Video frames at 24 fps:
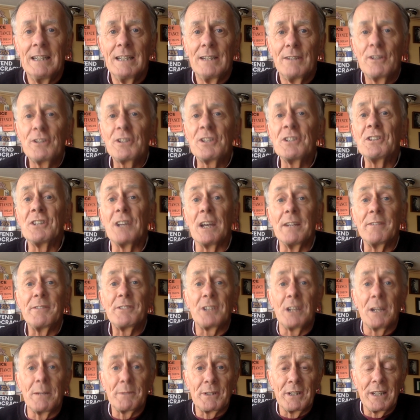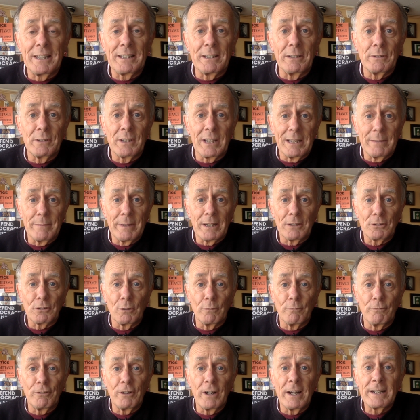The St Ives Times and Echo came out
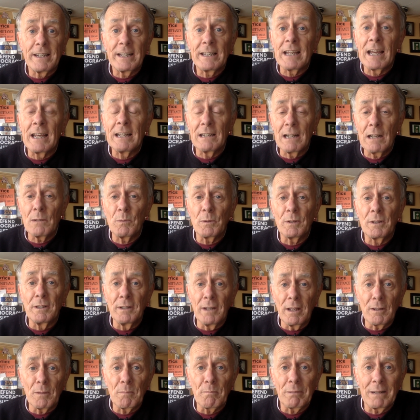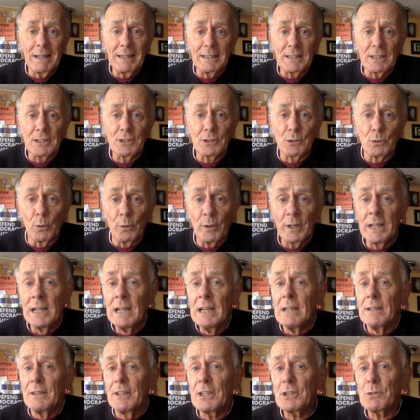on Friday and led with another planning story,
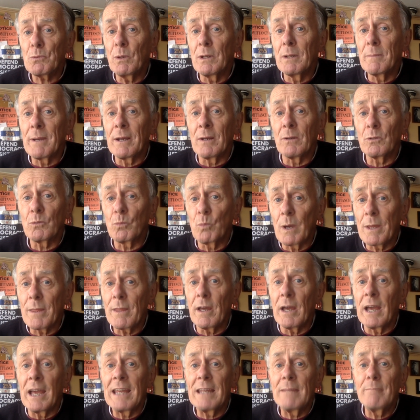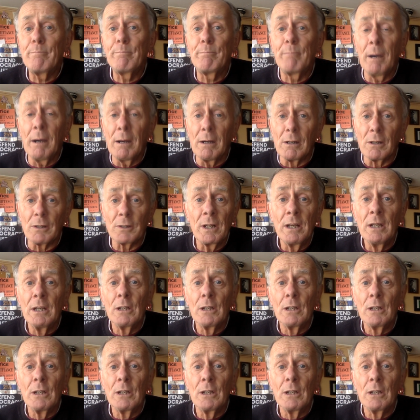this one about whether a barn